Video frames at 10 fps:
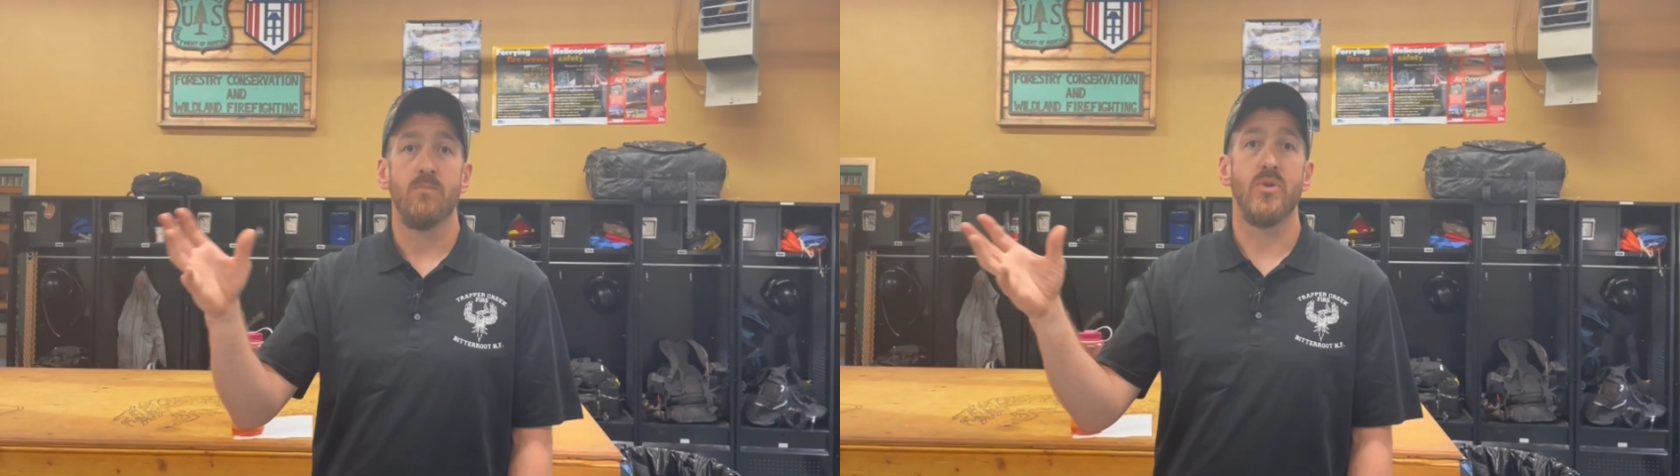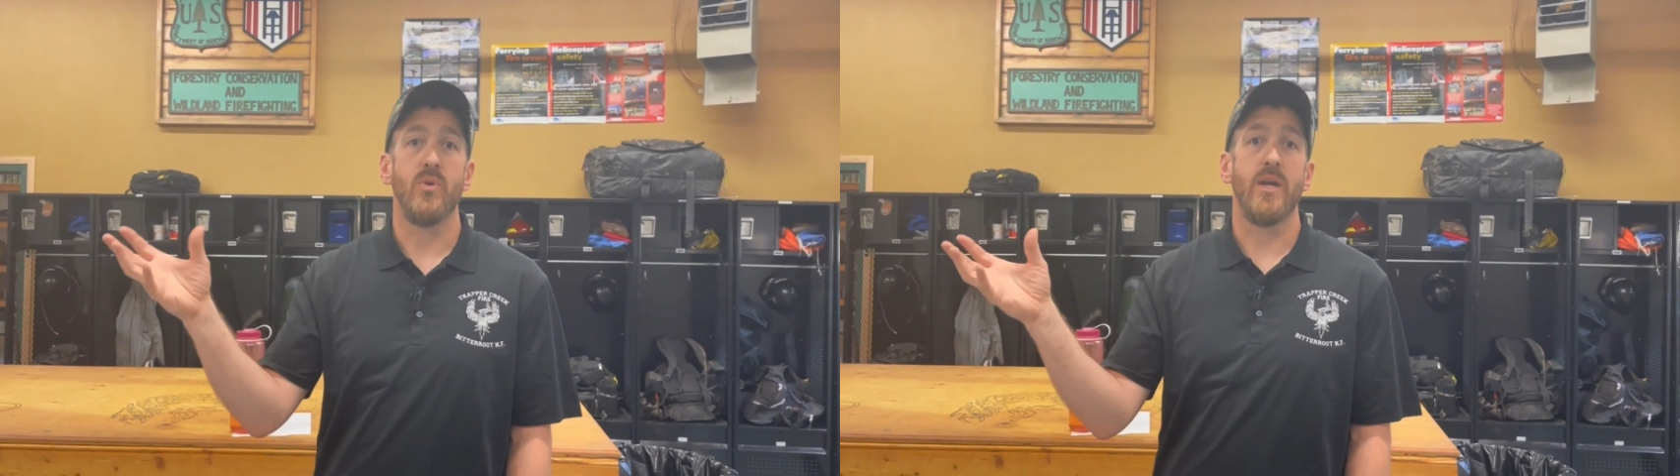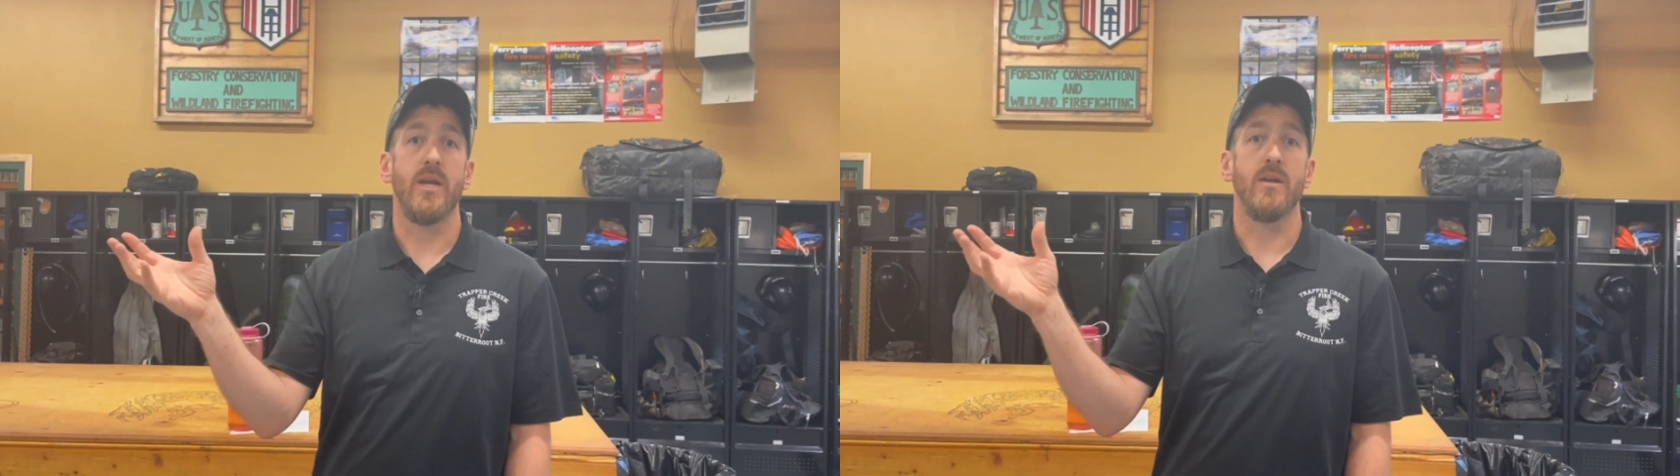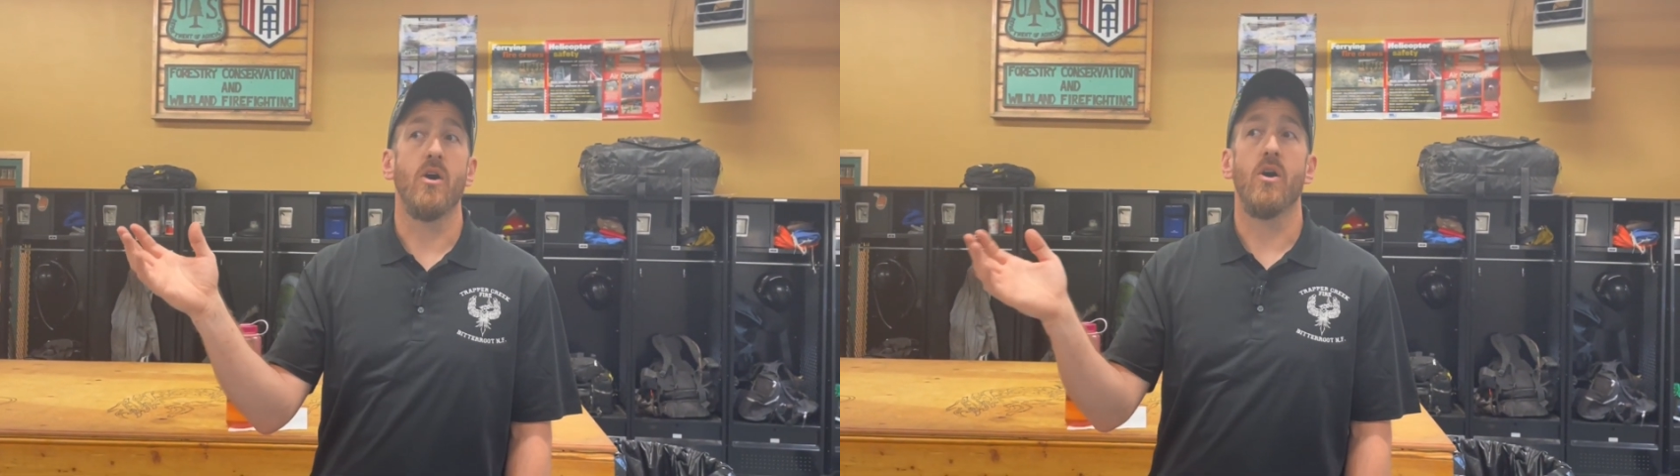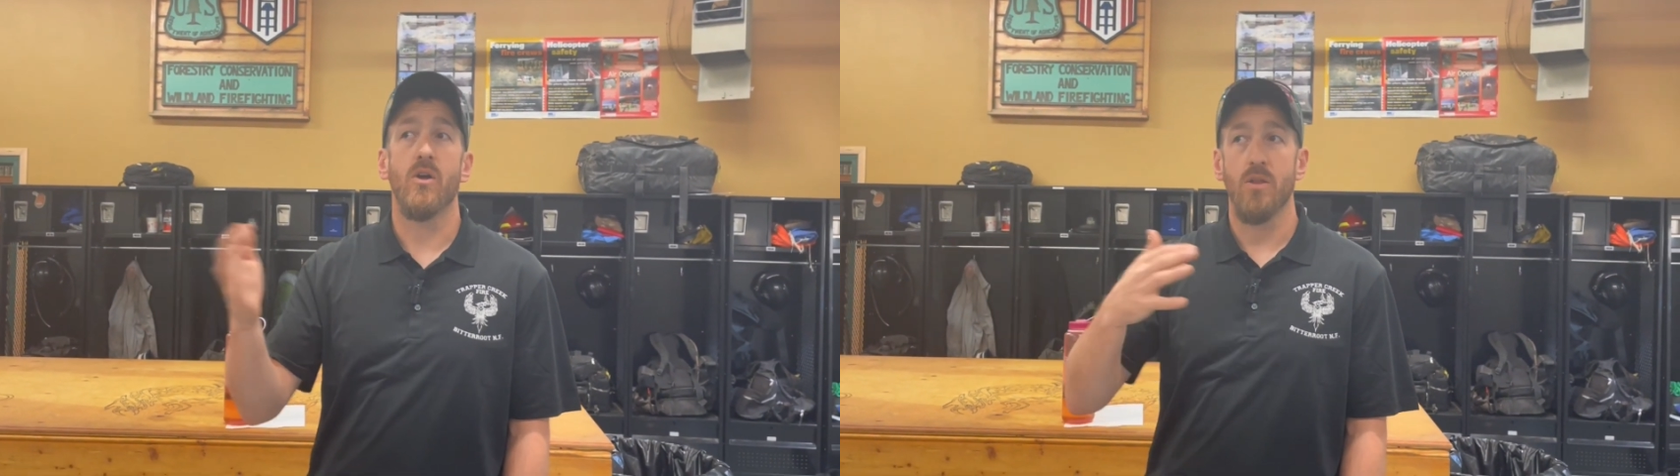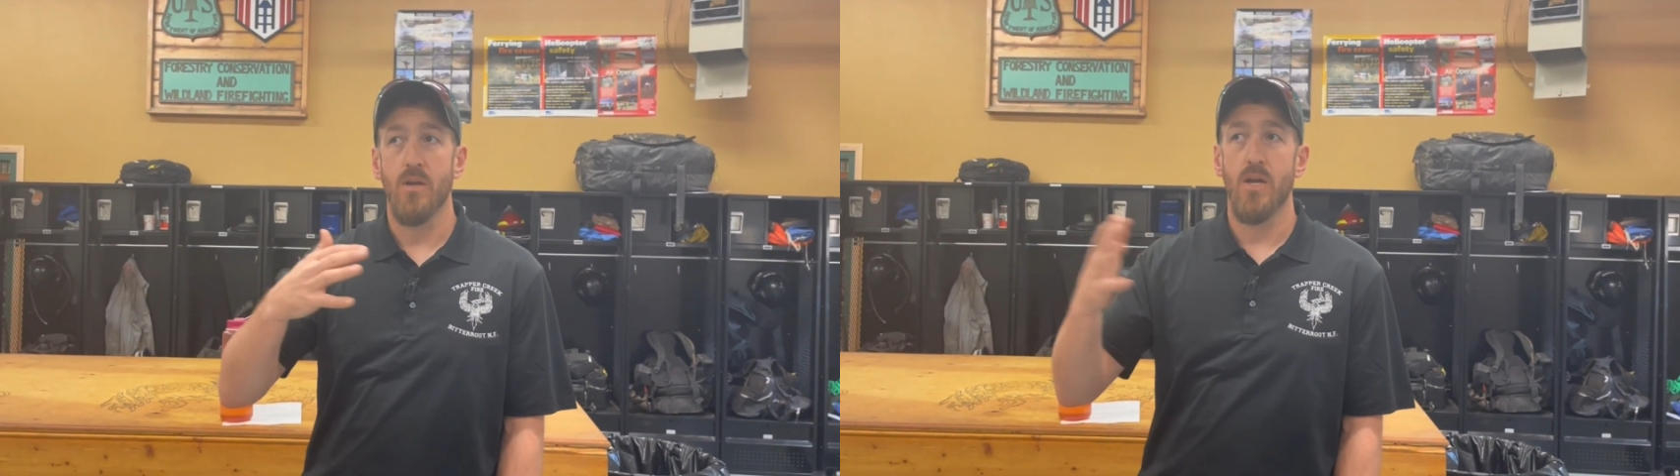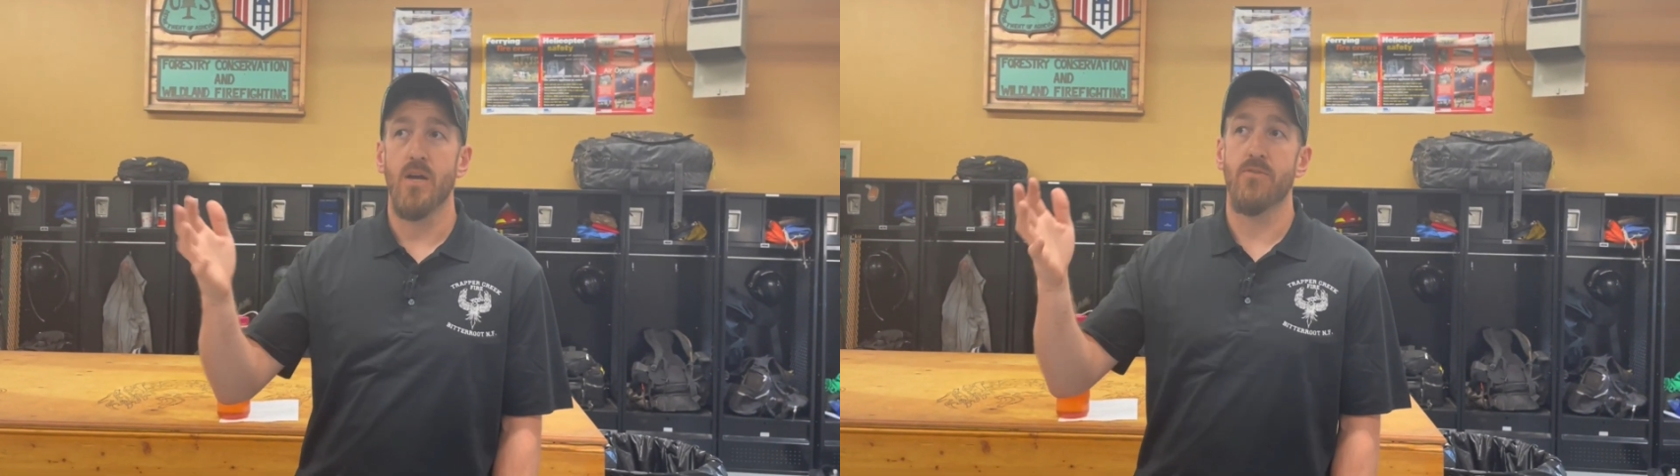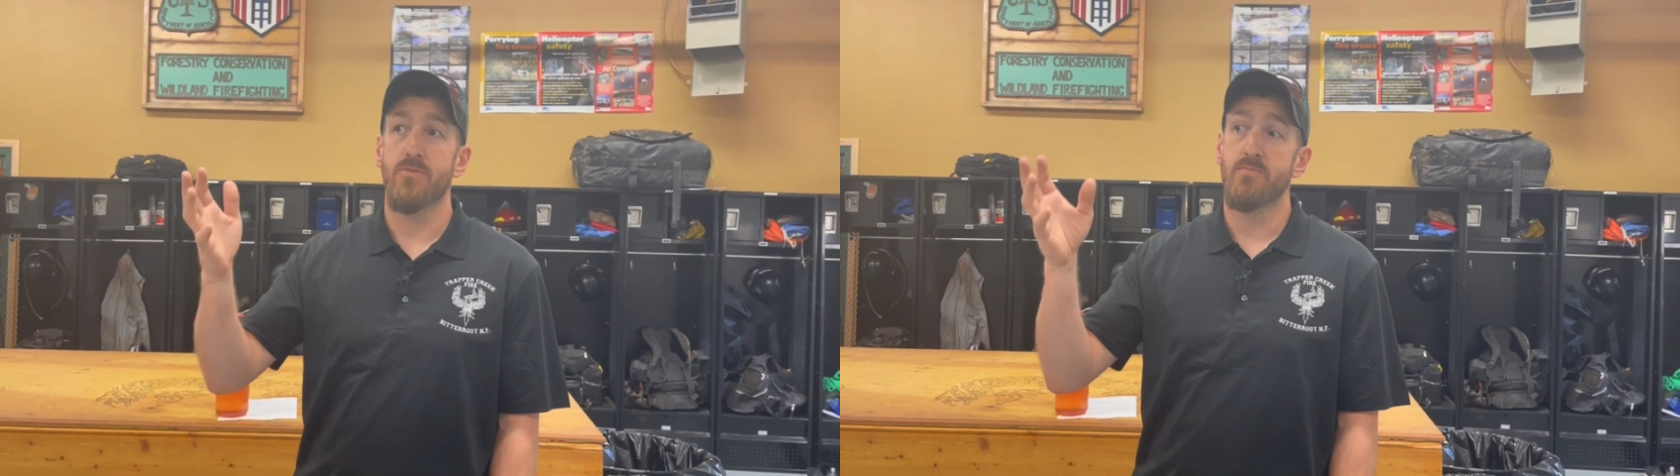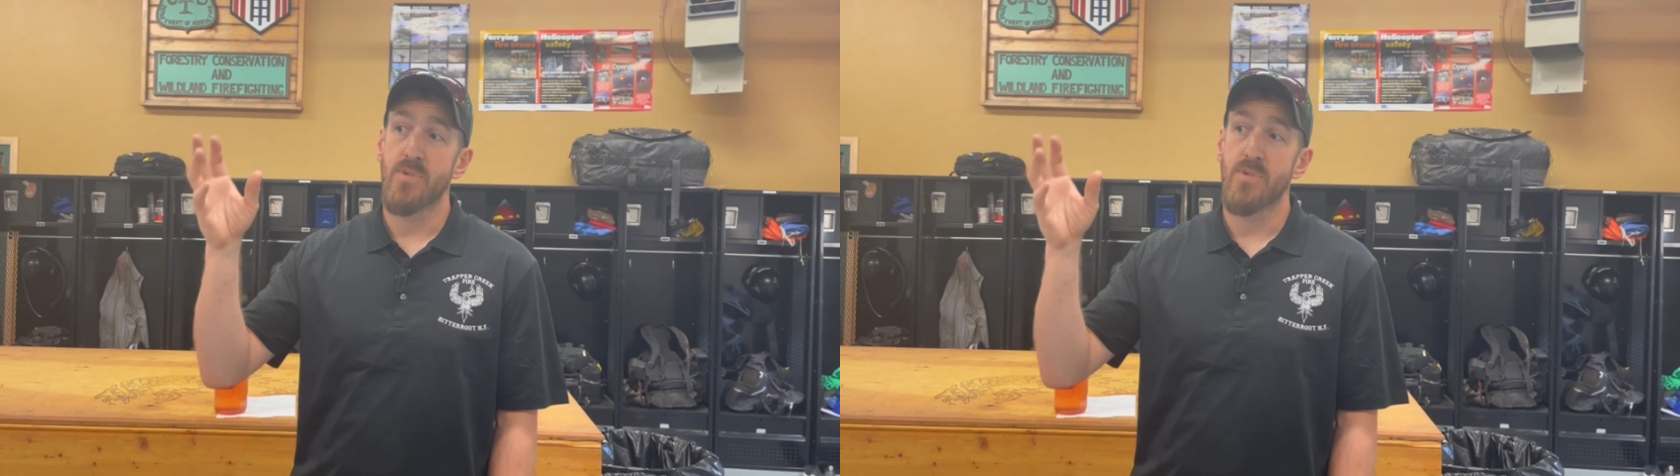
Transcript: between all of